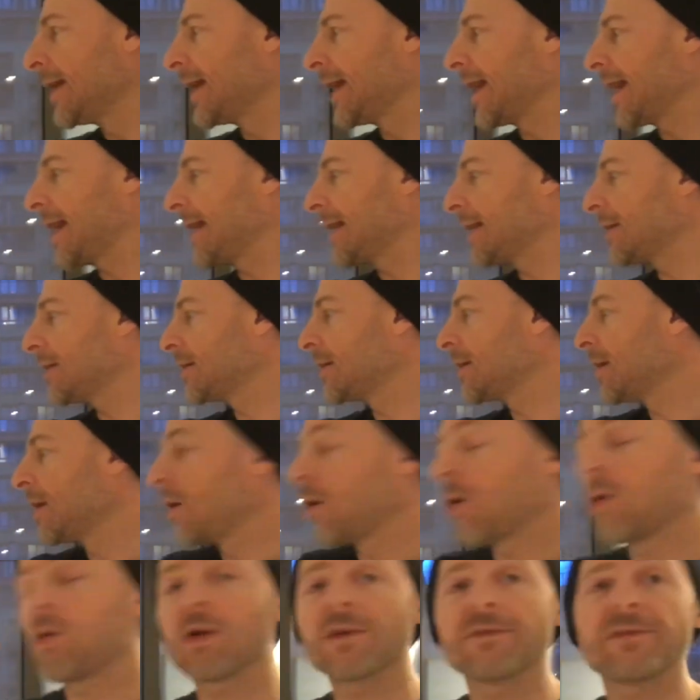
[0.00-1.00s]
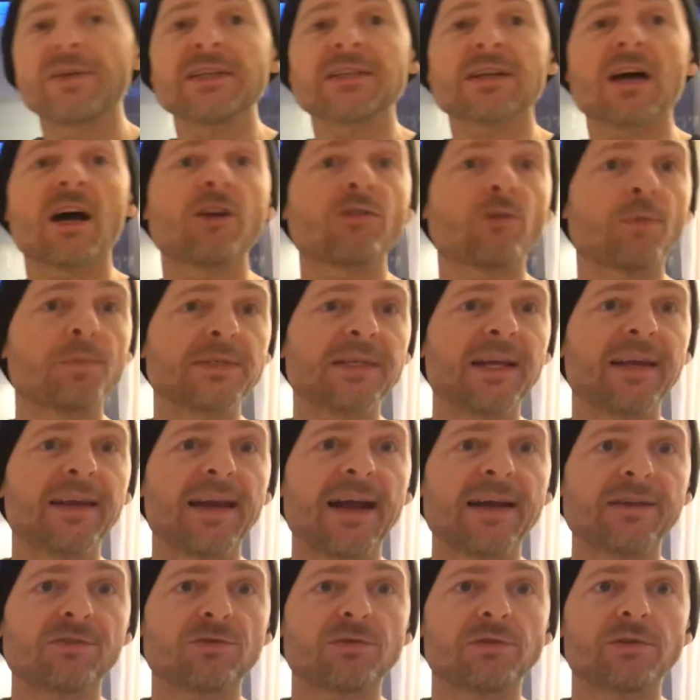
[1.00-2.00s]
And all of these are 100%
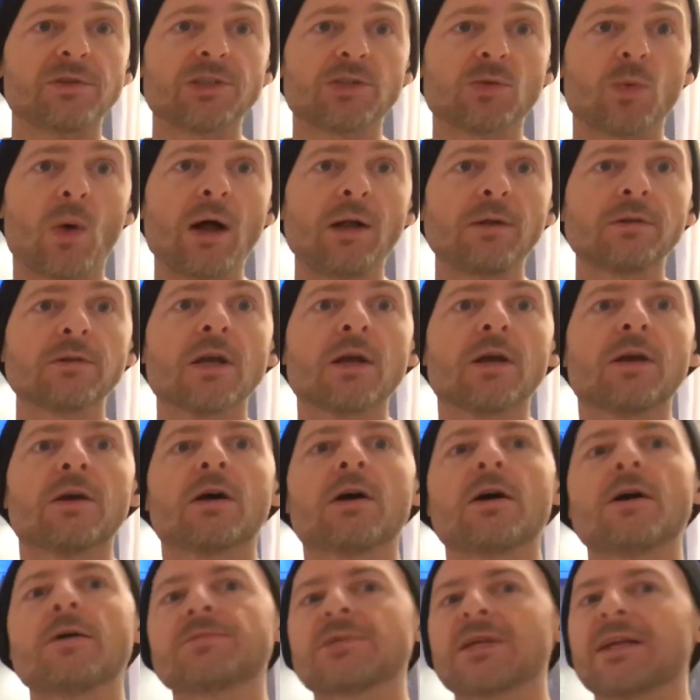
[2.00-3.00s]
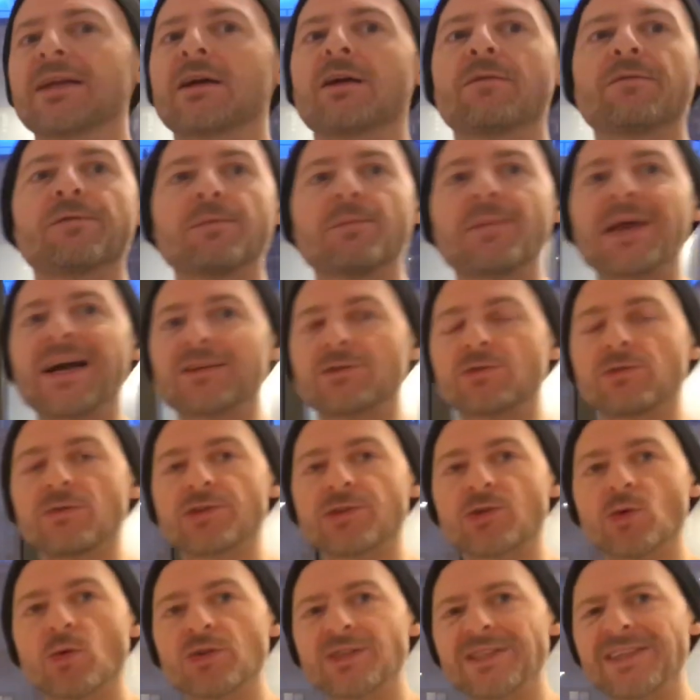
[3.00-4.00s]
natural as well, so they come from natural
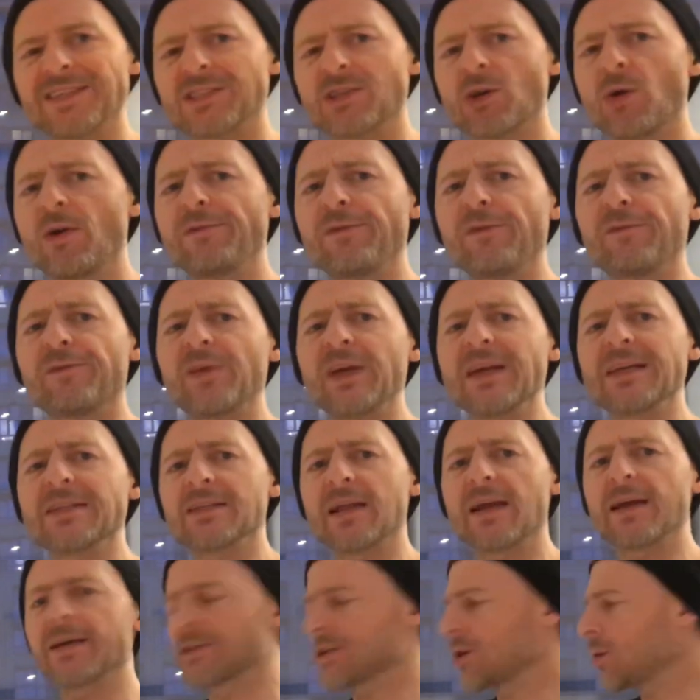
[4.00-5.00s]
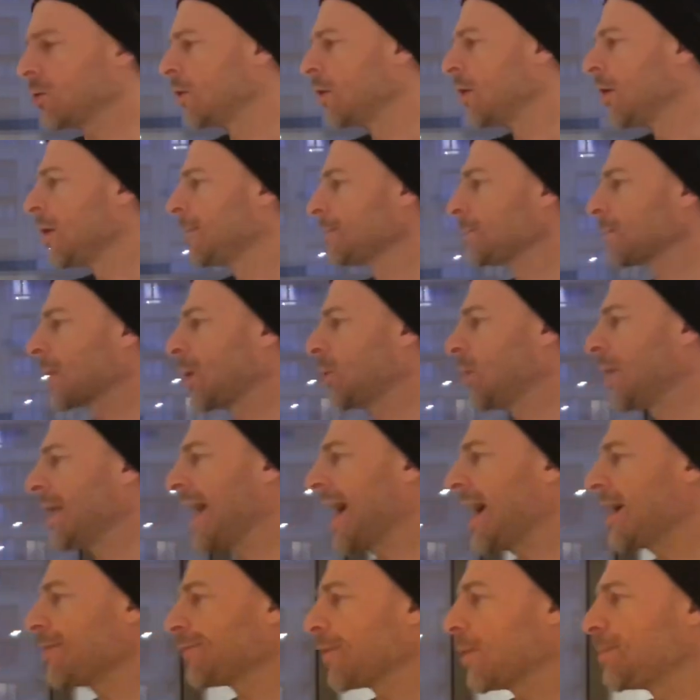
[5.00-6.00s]
sources. So even things like, so we
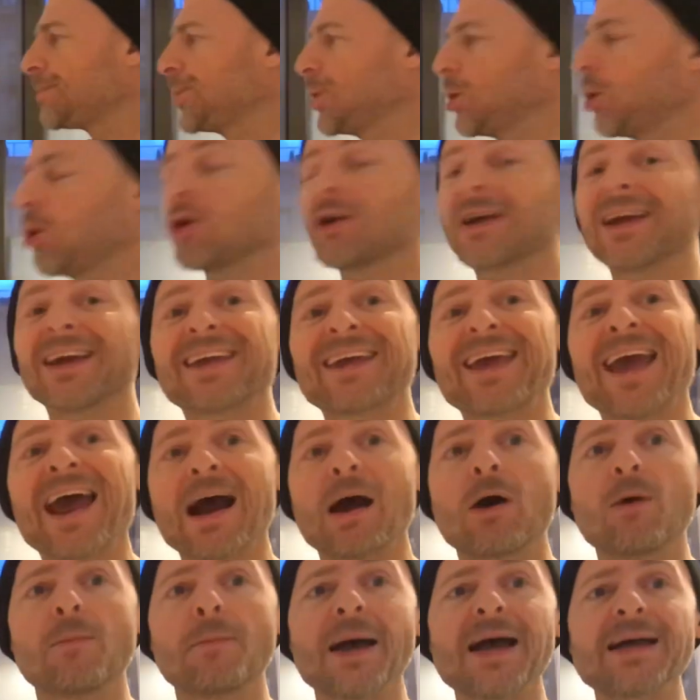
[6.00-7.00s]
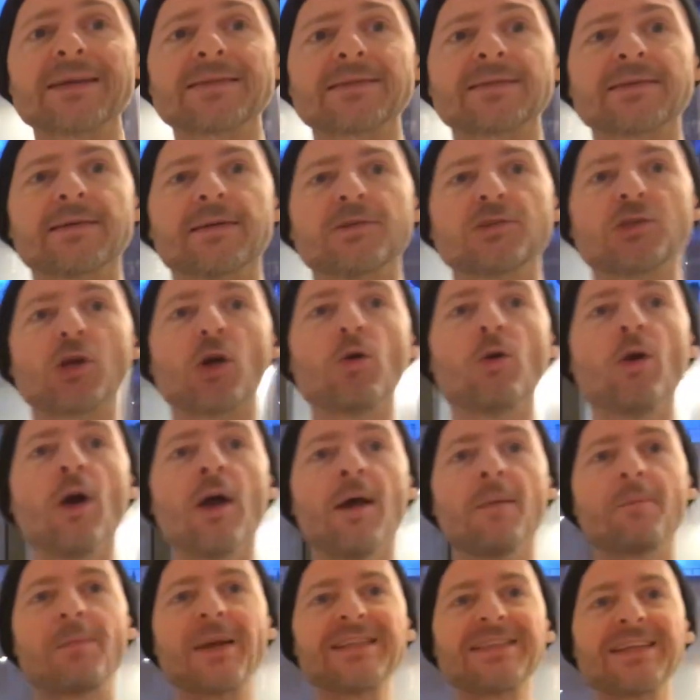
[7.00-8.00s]
have pure cacao mass. So
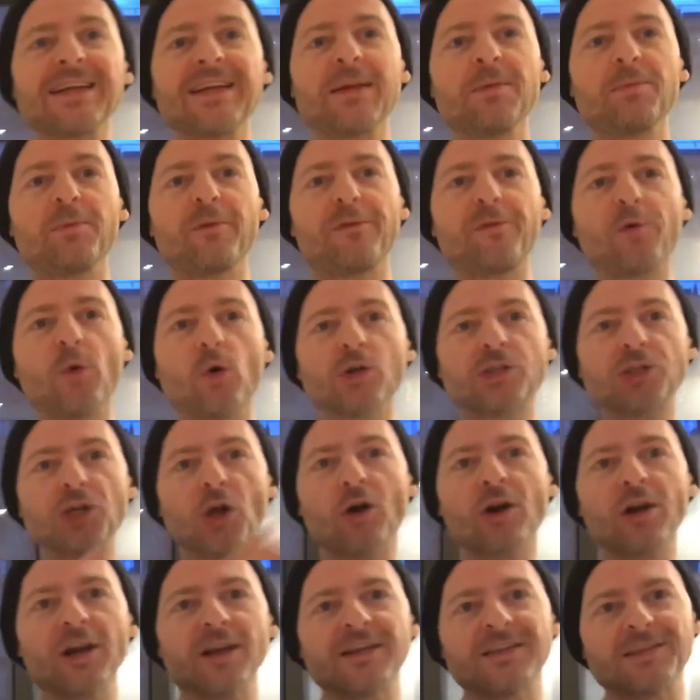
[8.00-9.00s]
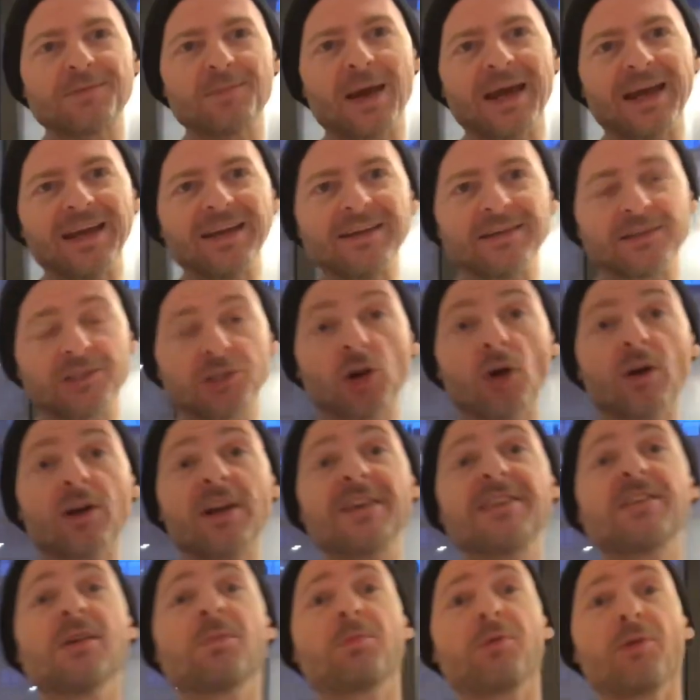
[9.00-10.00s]
basically before chocolate is made,
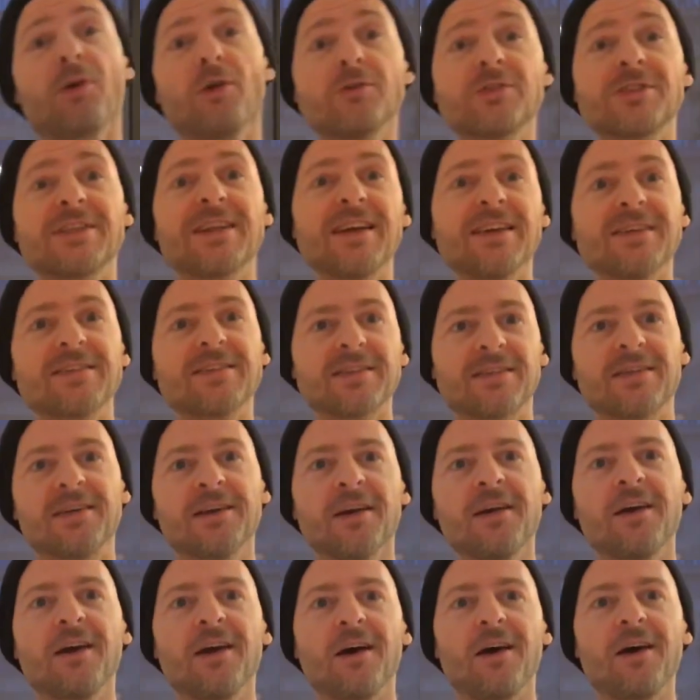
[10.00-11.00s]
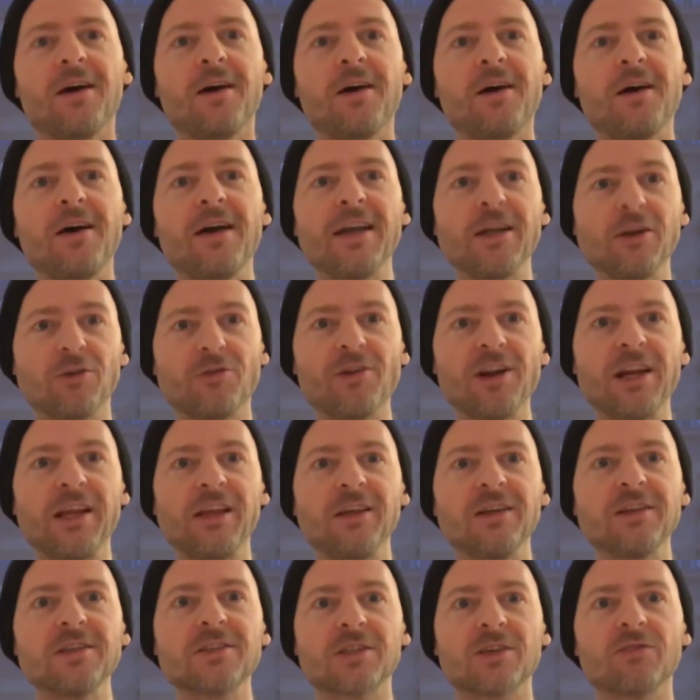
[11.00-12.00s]
chocolate is a processed
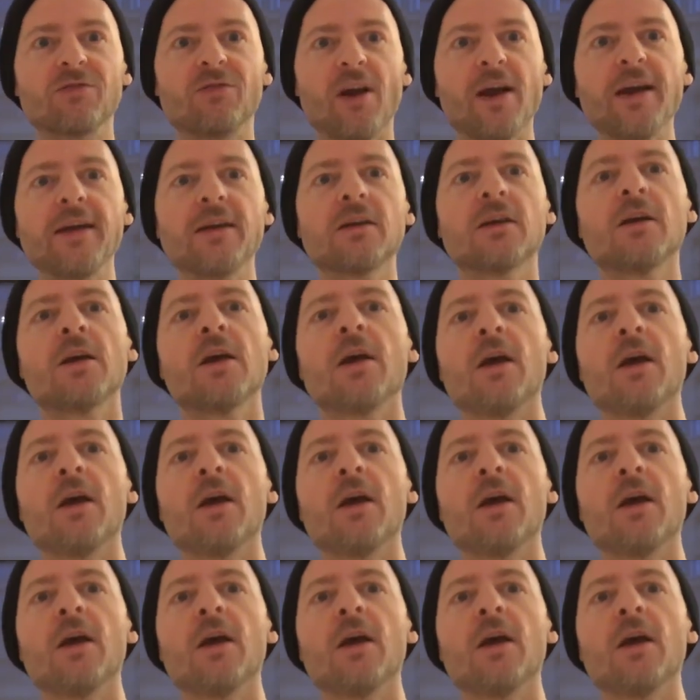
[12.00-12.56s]
ingredient, right?